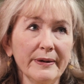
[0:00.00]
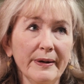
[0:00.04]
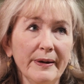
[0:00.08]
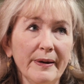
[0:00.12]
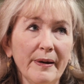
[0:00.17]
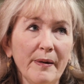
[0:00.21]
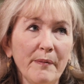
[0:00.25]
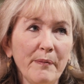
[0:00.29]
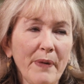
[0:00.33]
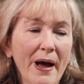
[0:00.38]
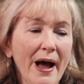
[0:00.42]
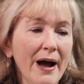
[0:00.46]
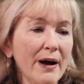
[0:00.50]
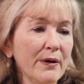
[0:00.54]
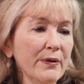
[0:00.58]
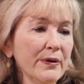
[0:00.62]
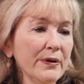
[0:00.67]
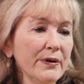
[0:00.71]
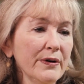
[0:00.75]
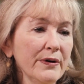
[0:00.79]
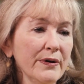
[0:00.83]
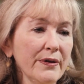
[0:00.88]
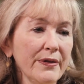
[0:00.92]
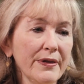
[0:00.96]

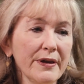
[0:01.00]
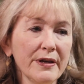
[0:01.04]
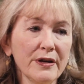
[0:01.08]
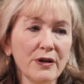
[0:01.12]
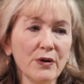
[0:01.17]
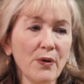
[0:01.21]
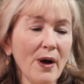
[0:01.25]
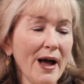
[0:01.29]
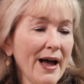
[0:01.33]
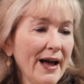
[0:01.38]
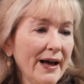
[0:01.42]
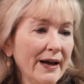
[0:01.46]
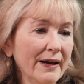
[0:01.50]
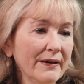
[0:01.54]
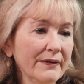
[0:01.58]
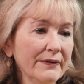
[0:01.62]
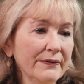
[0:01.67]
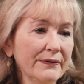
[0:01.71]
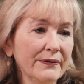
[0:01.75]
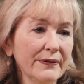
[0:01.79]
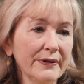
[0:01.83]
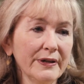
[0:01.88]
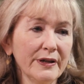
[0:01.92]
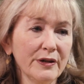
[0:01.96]
power that you have
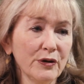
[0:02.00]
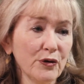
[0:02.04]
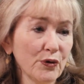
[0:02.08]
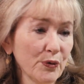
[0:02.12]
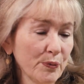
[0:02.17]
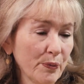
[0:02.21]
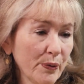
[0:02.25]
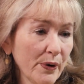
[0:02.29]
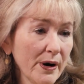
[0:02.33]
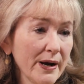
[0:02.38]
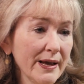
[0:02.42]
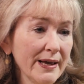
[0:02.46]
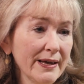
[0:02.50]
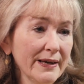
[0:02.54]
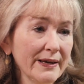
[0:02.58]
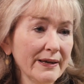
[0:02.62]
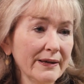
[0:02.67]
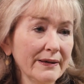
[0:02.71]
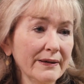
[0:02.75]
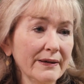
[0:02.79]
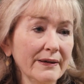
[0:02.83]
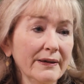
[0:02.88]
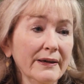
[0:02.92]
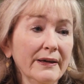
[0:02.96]
in your
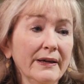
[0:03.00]
brain